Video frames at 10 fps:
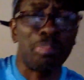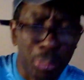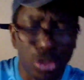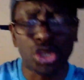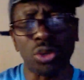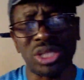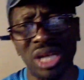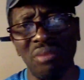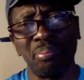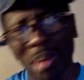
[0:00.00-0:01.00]
Push
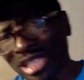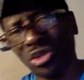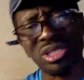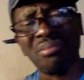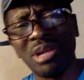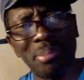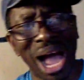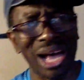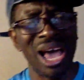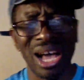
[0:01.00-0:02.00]
yourself, pat yourself on the
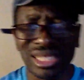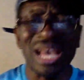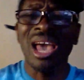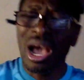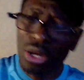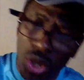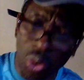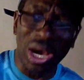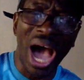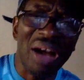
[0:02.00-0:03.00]
back, and say,
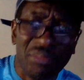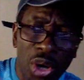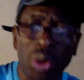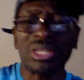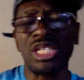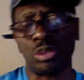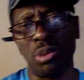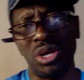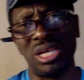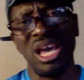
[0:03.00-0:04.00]
look, I've got this
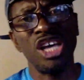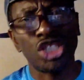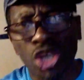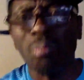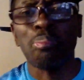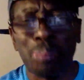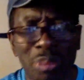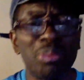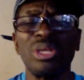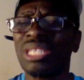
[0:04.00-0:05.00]
money. Some
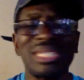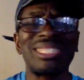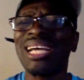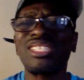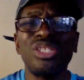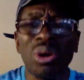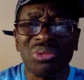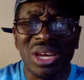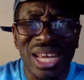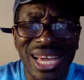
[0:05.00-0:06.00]
people, there's
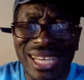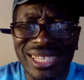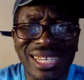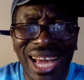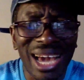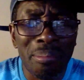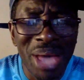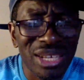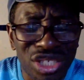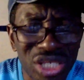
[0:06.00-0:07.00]
nothing easy that can be
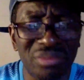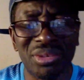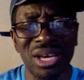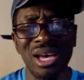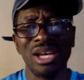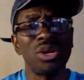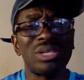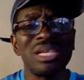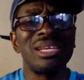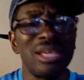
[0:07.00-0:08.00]
achieved.
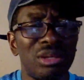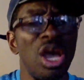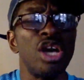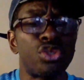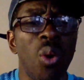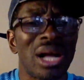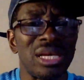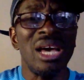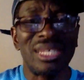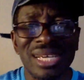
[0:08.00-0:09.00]
Nothing to
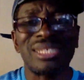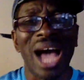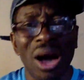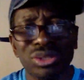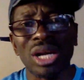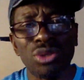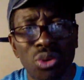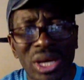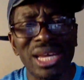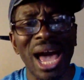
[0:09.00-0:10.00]
achieve. This house that you're
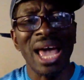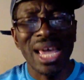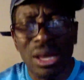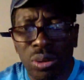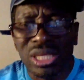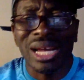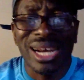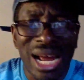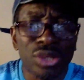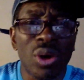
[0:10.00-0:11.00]
looking at, it was a
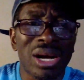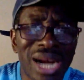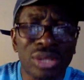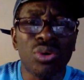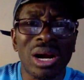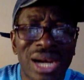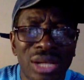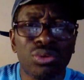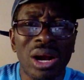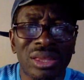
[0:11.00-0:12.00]

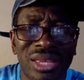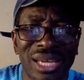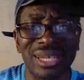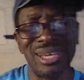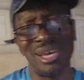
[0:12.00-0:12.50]
gradual thing.